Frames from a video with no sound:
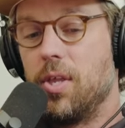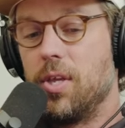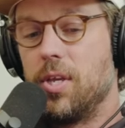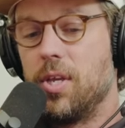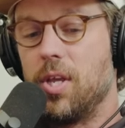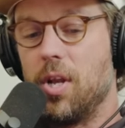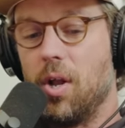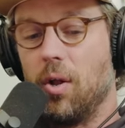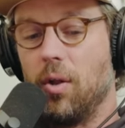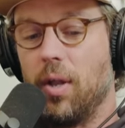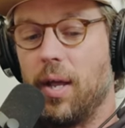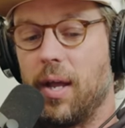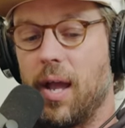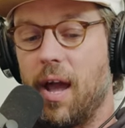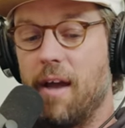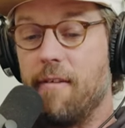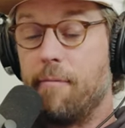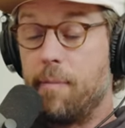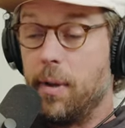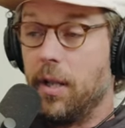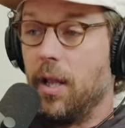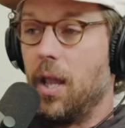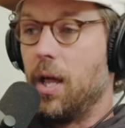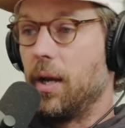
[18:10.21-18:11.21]
You know, like
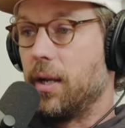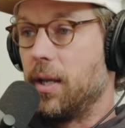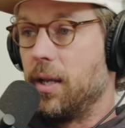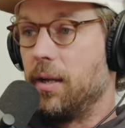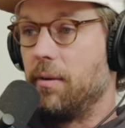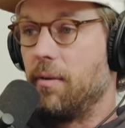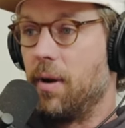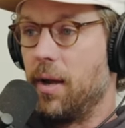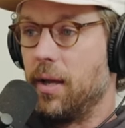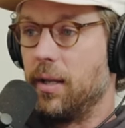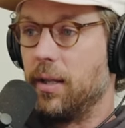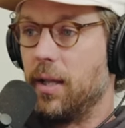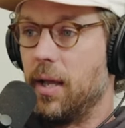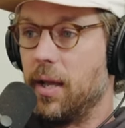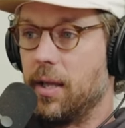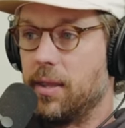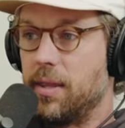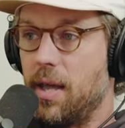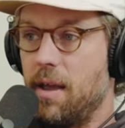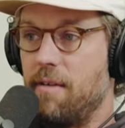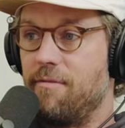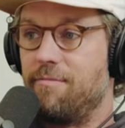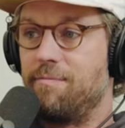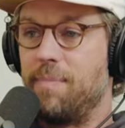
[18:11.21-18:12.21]
I've been lucky, right? Like
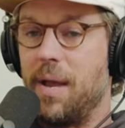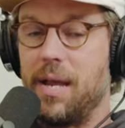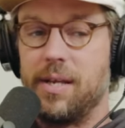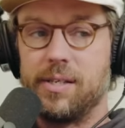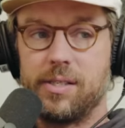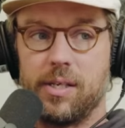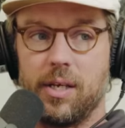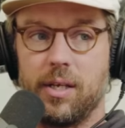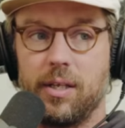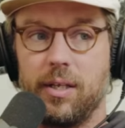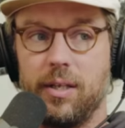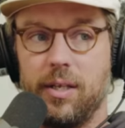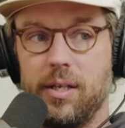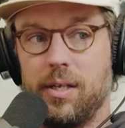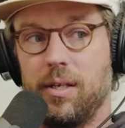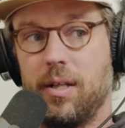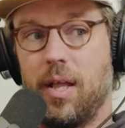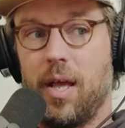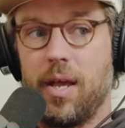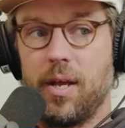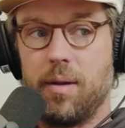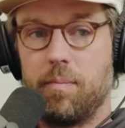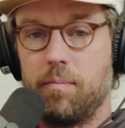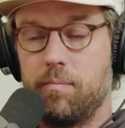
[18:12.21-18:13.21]
they've basically
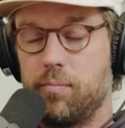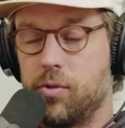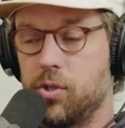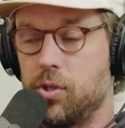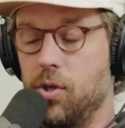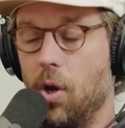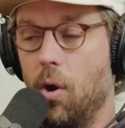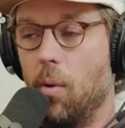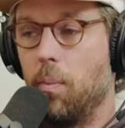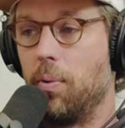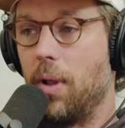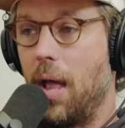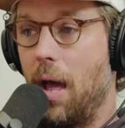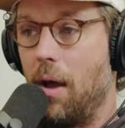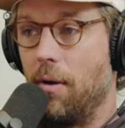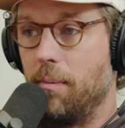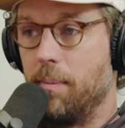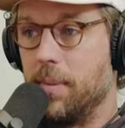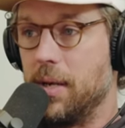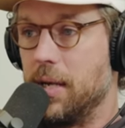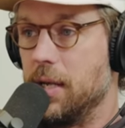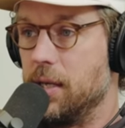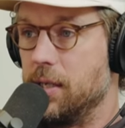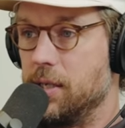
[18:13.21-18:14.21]
like
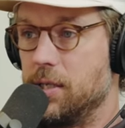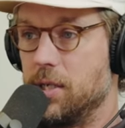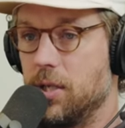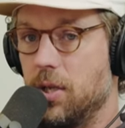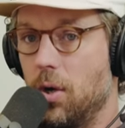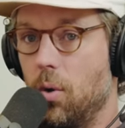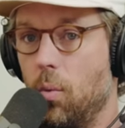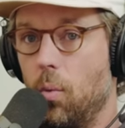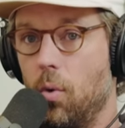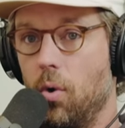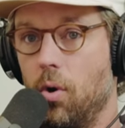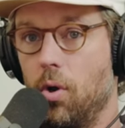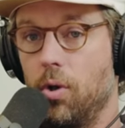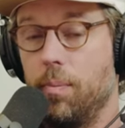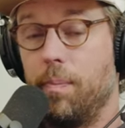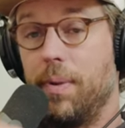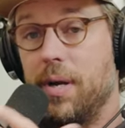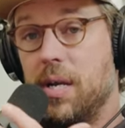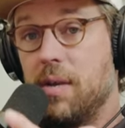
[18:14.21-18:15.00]
snowplowed me into their world.